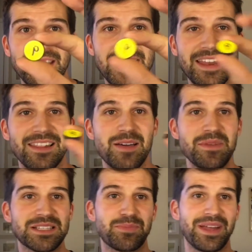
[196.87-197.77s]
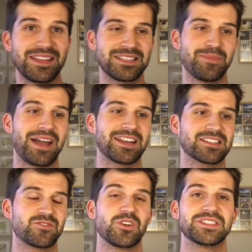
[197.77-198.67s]
Okay, now let me explain these
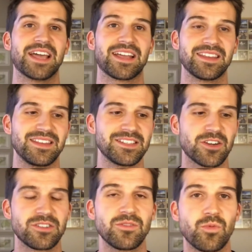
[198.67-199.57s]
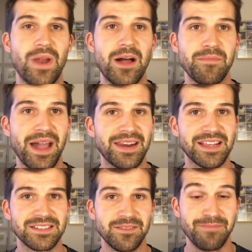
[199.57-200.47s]
magnets for a second. These are round
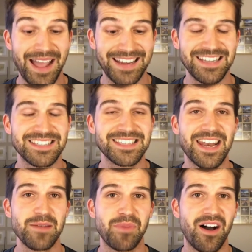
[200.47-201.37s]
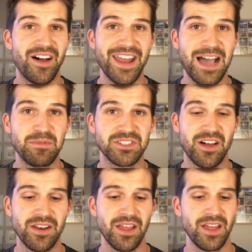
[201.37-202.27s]
magnets that I bought on
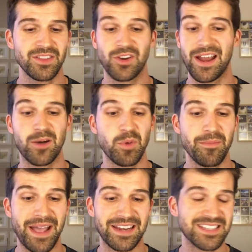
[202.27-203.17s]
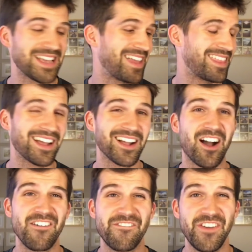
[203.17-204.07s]
Amazon. They're Elmer magnets. I think I
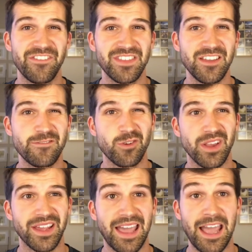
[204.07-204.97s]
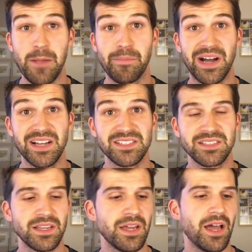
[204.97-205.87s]
got 50 for like
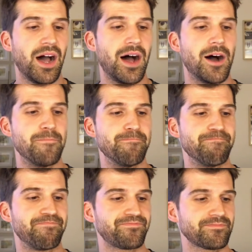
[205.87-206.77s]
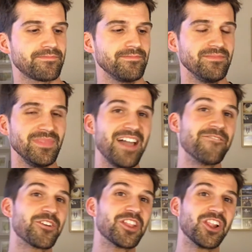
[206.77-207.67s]
$8.
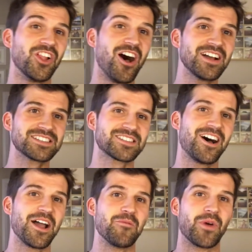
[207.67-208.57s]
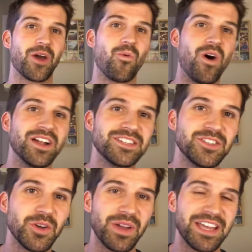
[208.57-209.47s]
And for the longest time, what I wanted
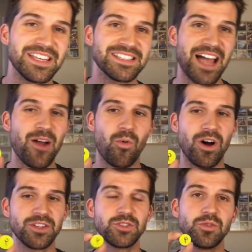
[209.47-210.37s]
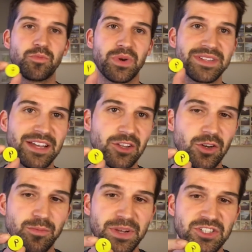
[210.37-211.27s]
to do is I wanted to print out
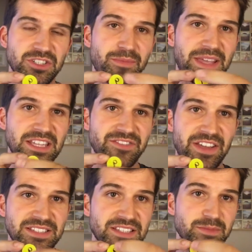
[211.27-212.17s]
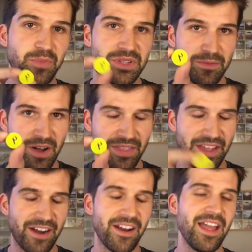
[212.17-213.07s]
little pictures of my kids' faces and put them on
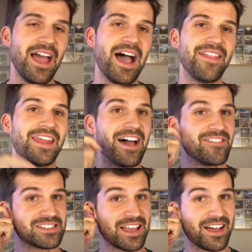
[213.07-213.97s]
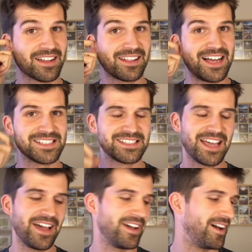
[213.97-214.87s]
there, and then have a class
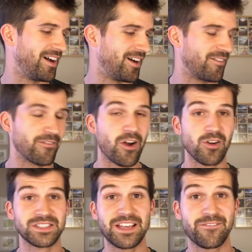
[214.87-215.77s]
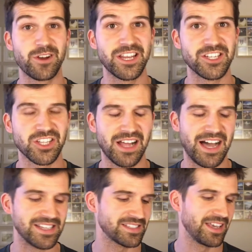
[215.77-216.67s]
set, or a set for each
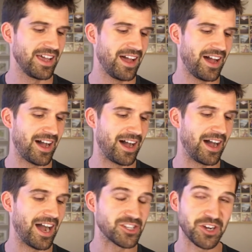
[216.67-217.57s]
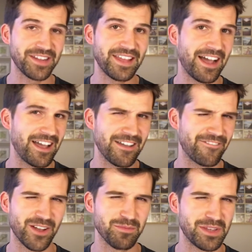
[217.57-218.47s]
class. I tried that. It
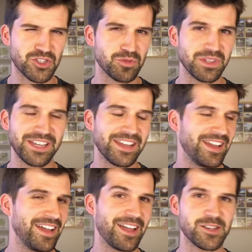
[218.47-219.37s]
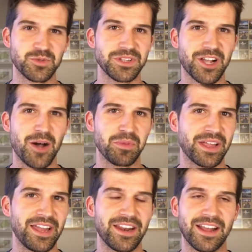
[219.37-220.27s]
failed miserably. It was really
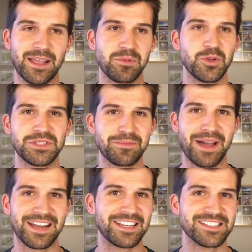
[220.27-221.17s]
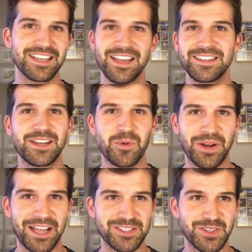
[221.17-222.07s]
complicated. I kept losing magnets. Didn't
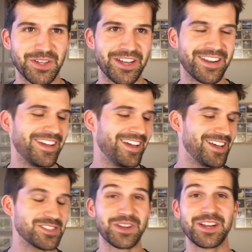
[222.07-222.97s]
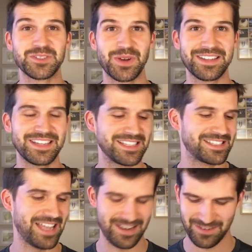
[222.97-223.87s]
work out so good. So here's what I did instead.